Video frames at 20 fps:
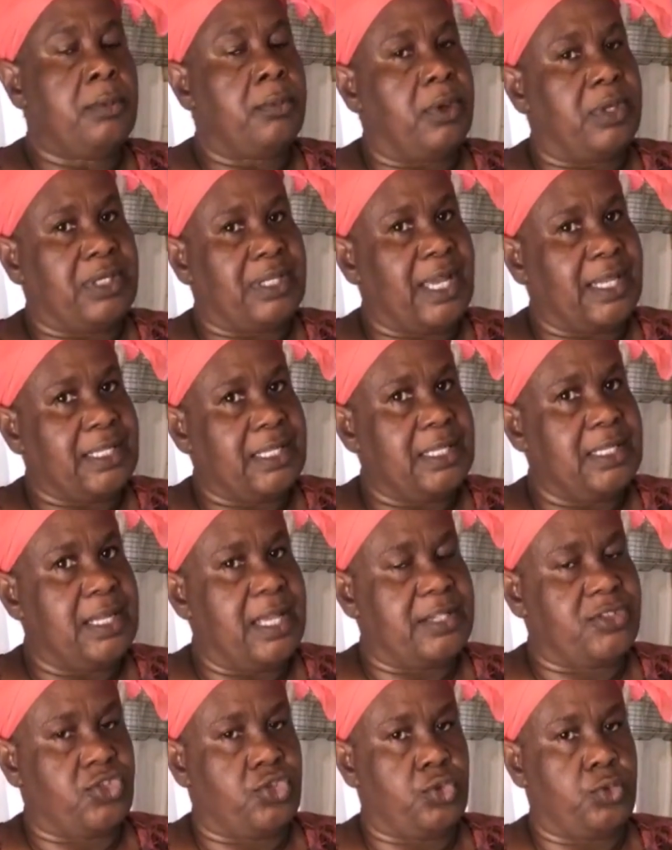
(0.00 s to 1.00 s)
But getting
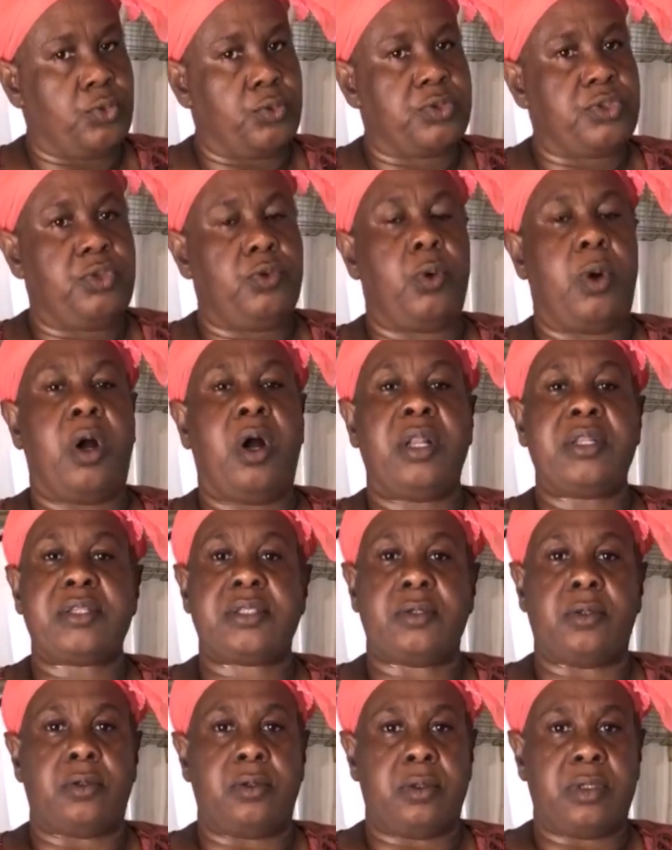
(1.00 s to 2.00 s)
less juice, you
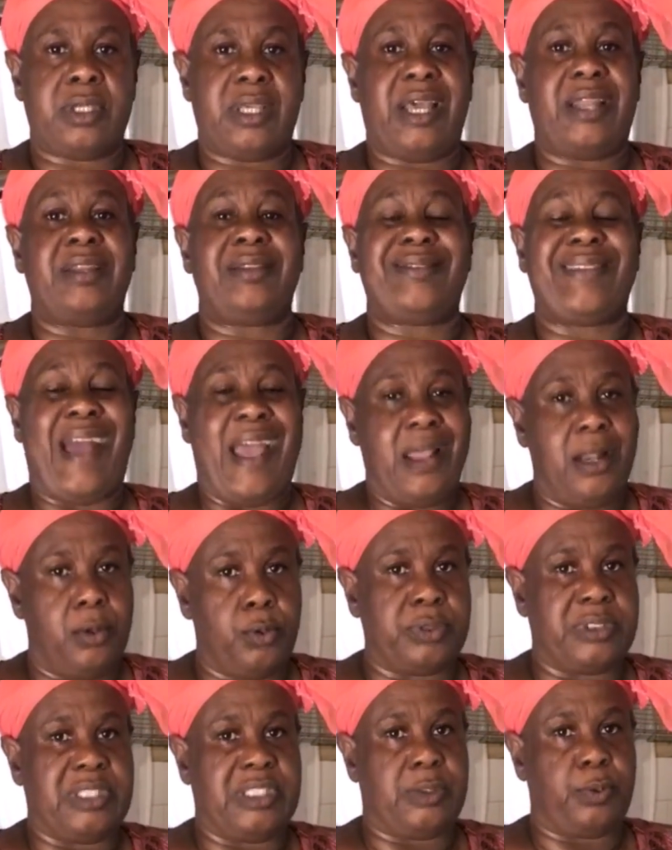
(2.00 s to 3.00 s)
also can
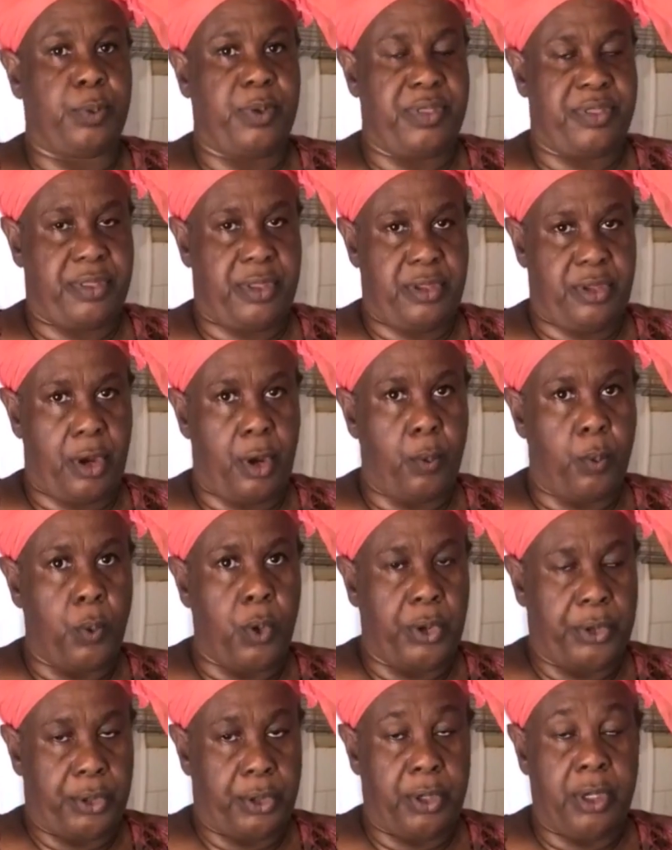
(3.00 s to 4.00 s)
dilute it with your
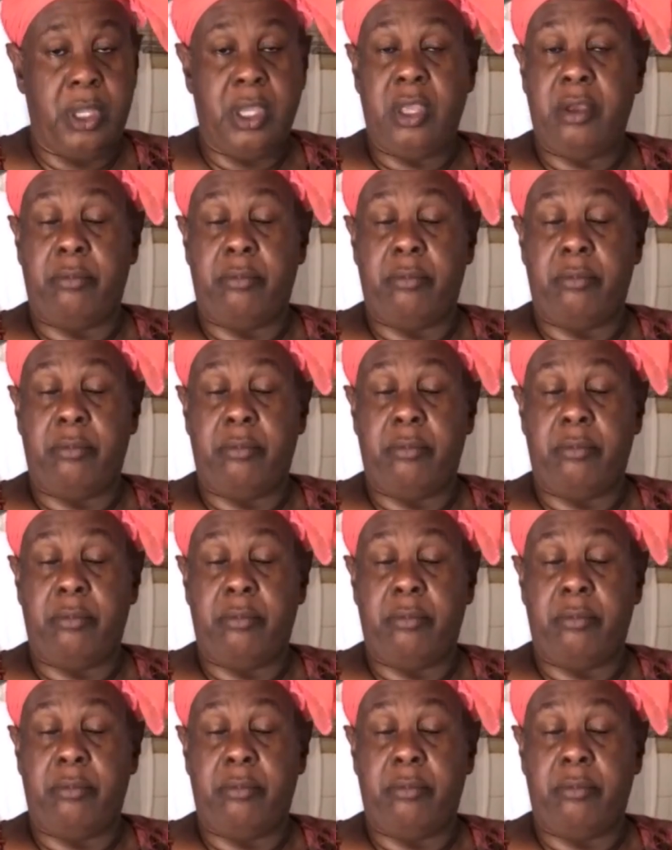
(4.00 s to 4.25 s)
water,